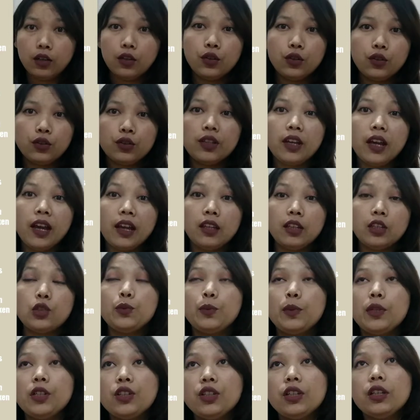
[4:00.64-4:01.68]
you know, the
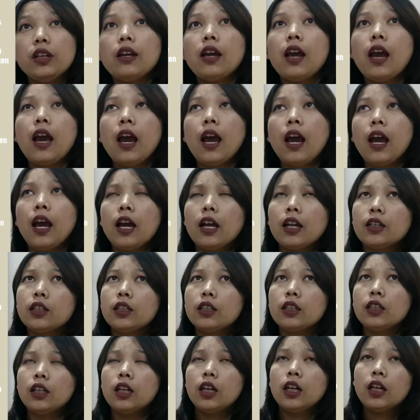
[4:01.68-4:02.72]
eligibility. And
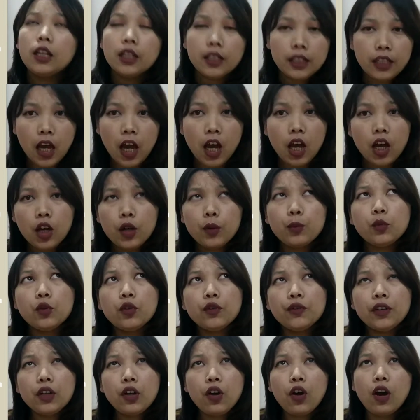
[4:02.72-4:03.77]
yeah,
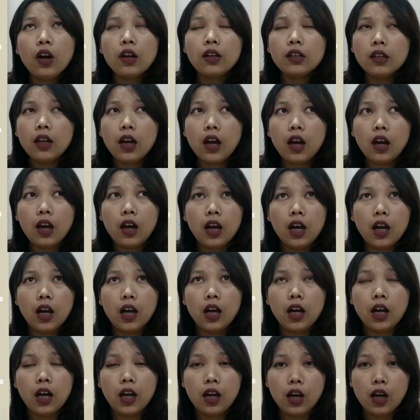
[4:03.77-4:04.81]
moving
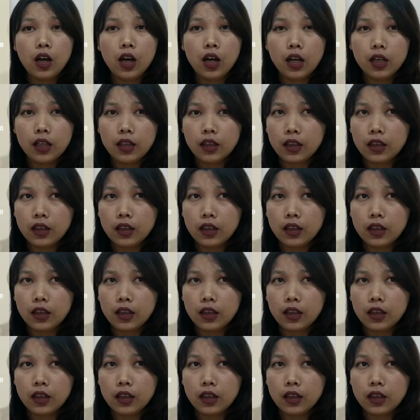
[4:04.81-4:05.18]
on,